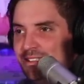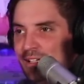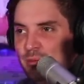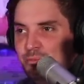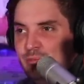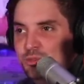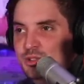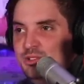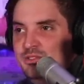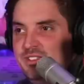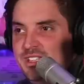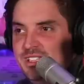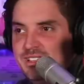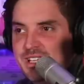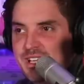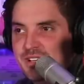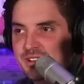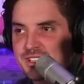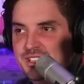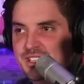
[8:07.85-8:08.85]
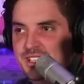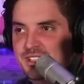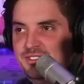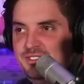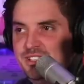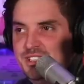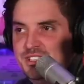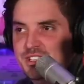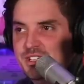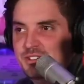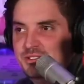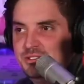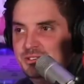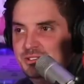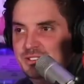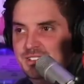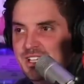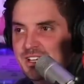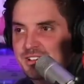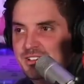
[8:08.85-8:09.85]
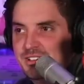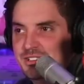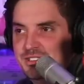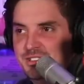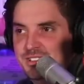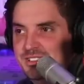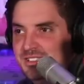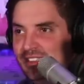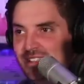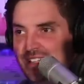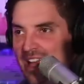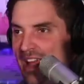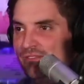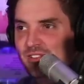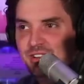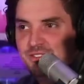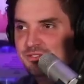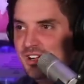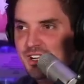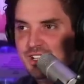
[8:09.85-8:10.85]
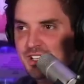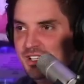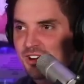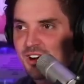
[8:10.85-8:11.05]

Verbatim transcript: a movie set or a TV show set could just never fucking